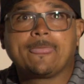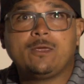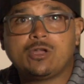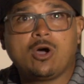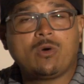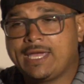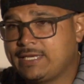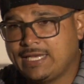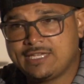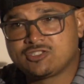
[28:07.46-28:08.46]
you know,
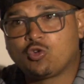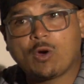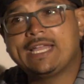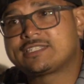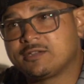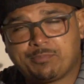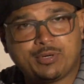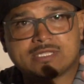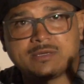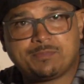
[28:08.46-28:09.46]
and it's great to
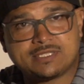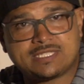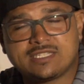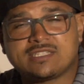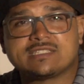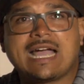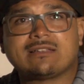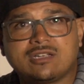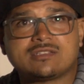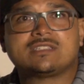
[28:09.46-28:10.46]
put the petitions
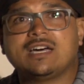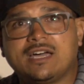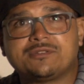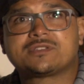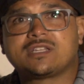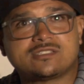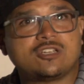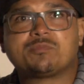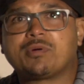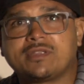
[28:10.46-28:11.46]
out there to others, because
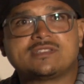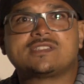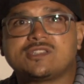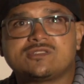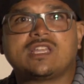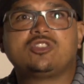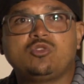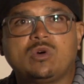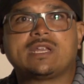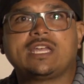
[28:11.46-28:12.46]
there's brothers and sisters that do
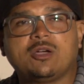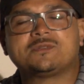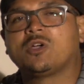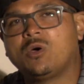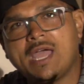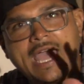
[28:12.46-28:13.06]
want to help. So